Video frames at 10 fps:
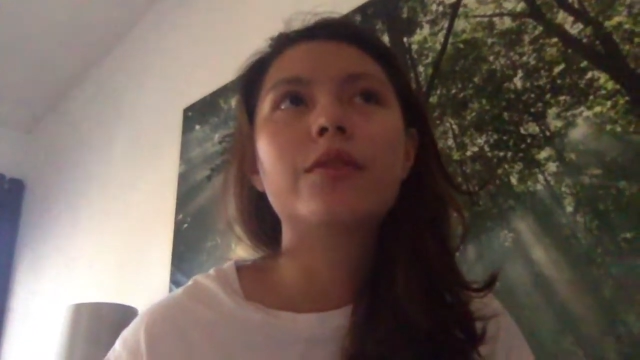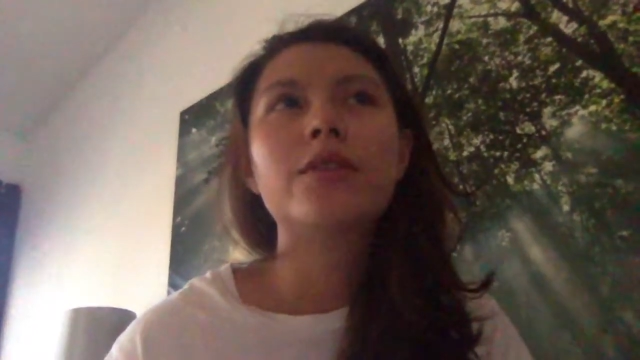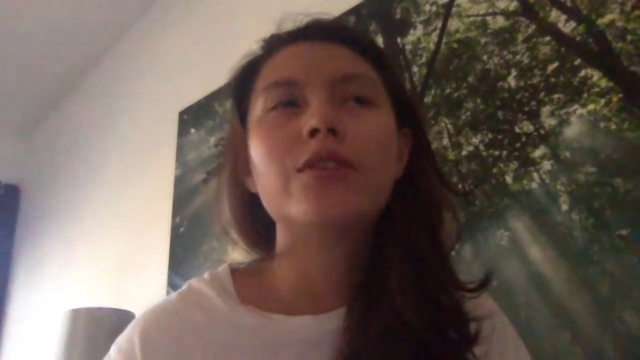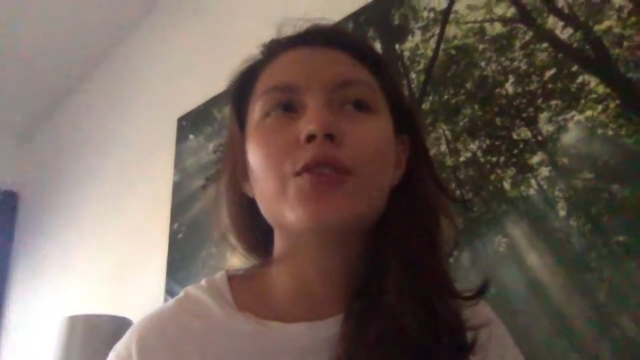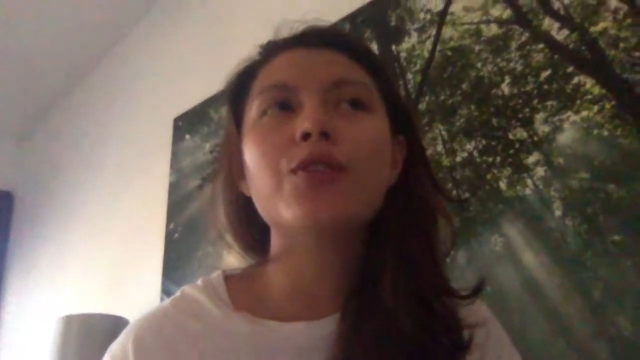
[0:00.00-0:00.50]

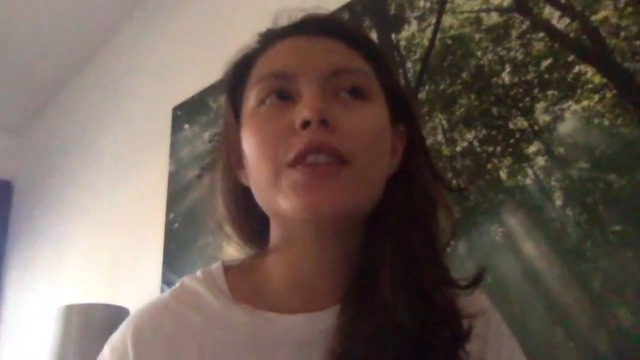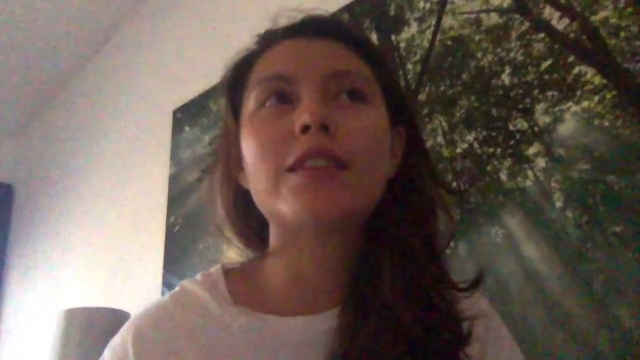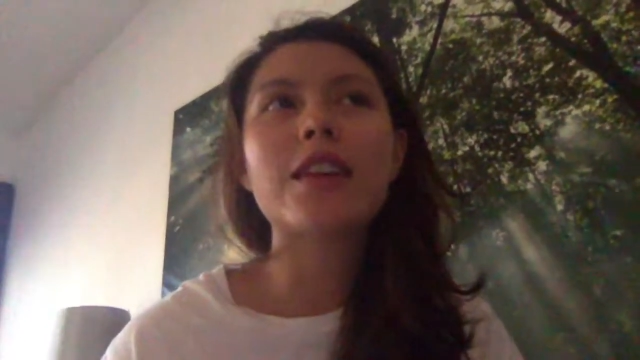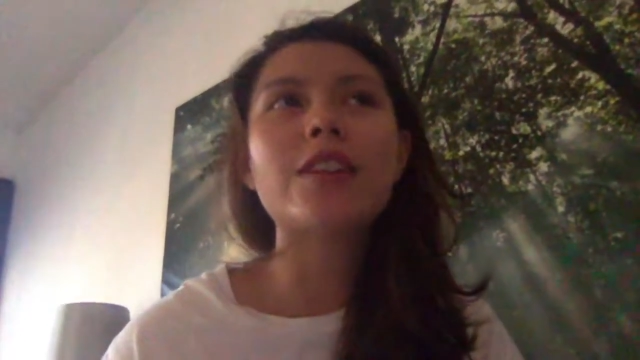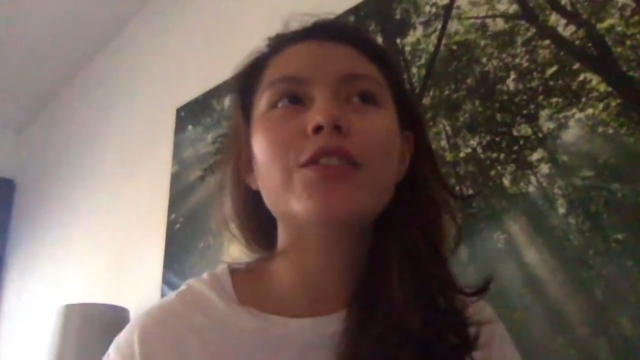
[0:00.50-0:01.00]
so
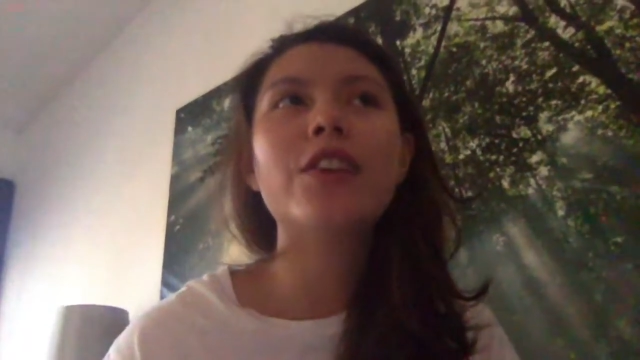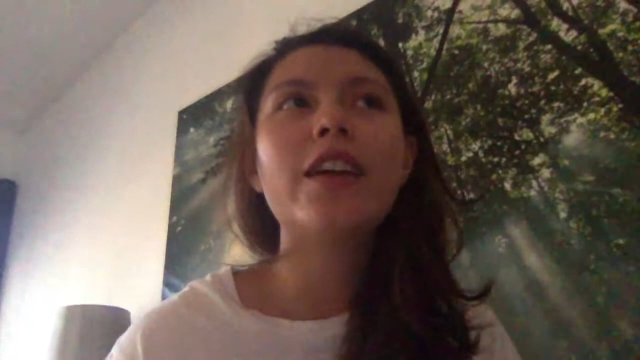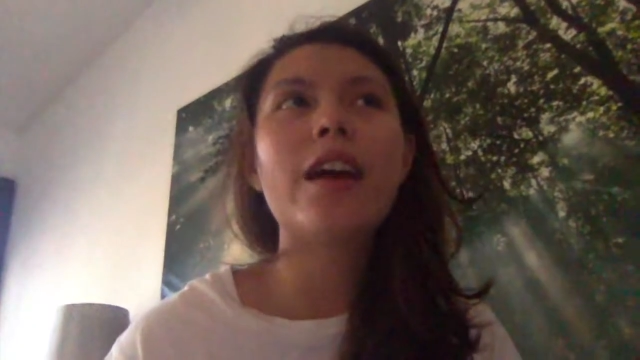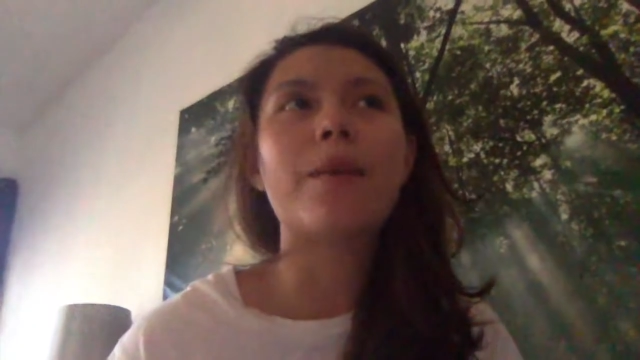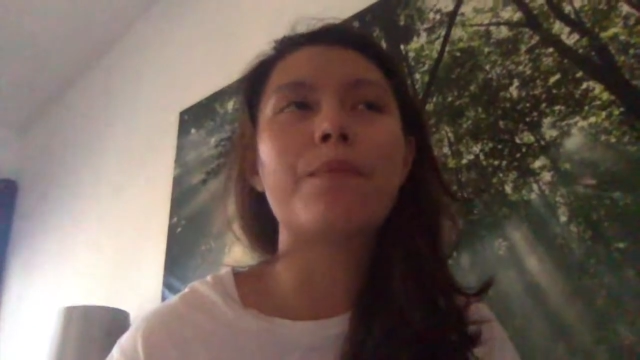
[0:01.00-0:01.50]
it's
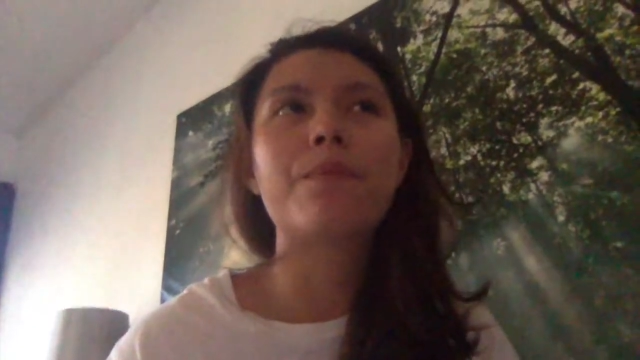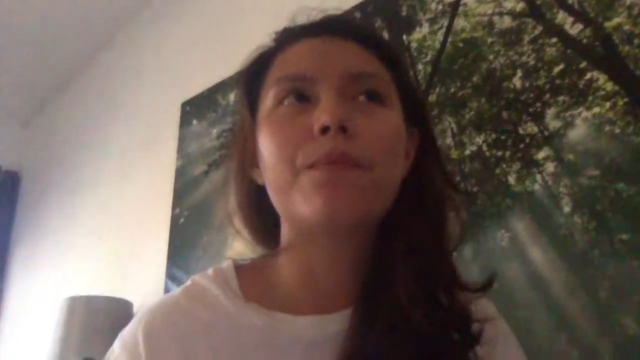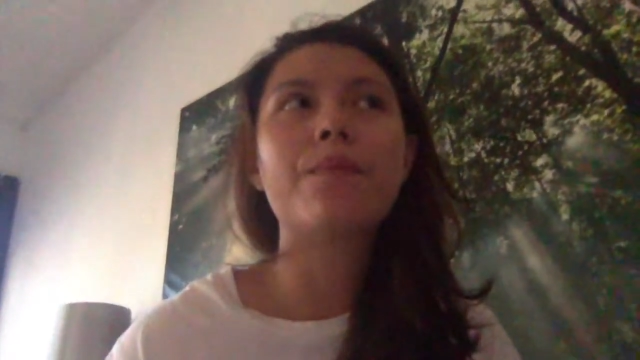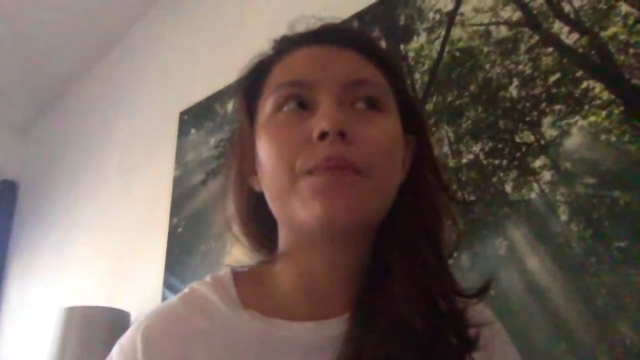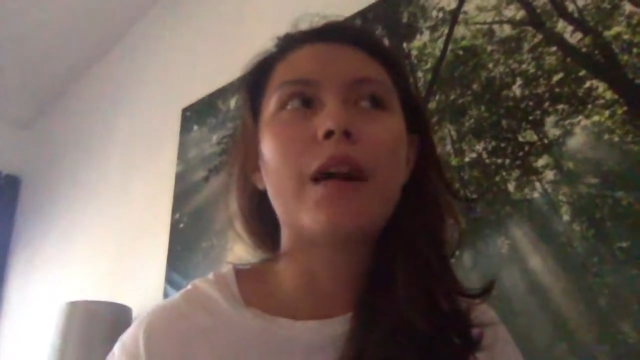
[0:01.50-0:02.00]
actually
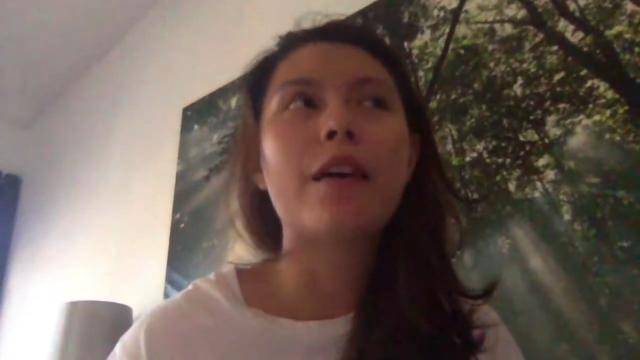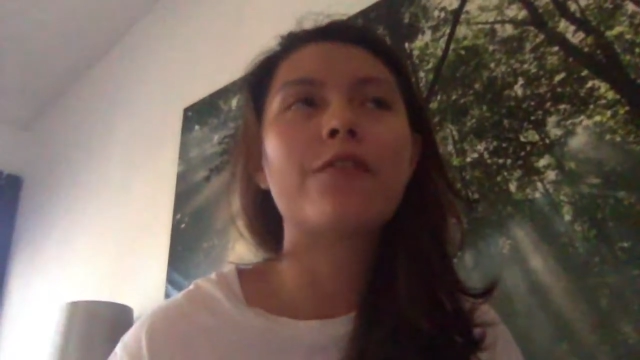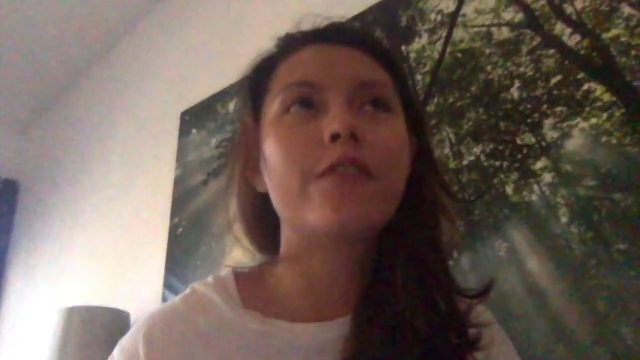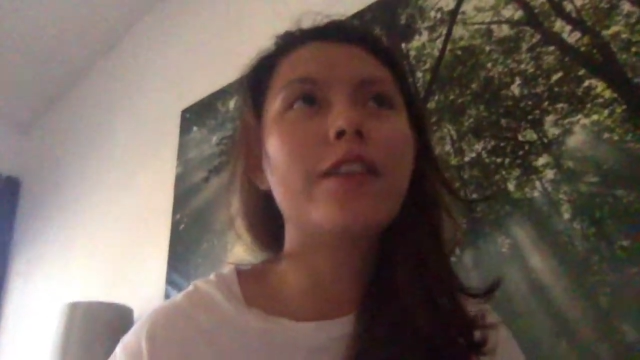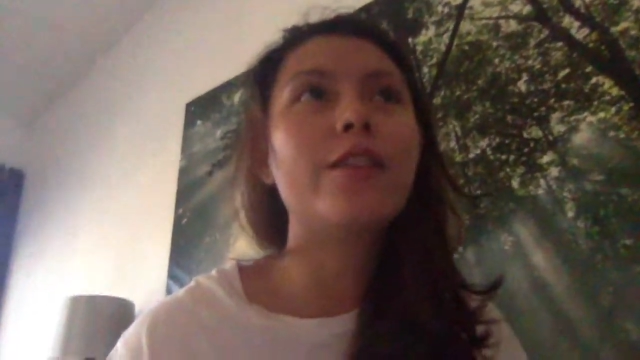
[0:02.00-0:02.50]
I
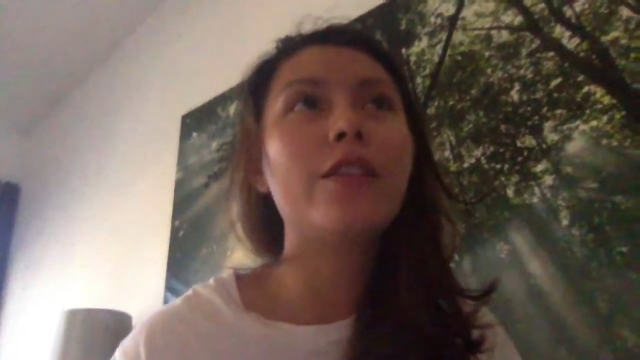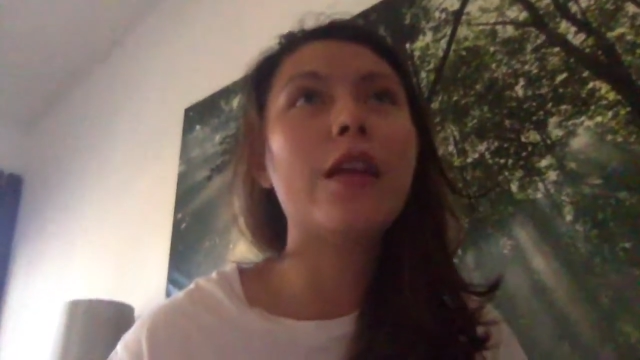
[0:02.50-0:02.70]
feel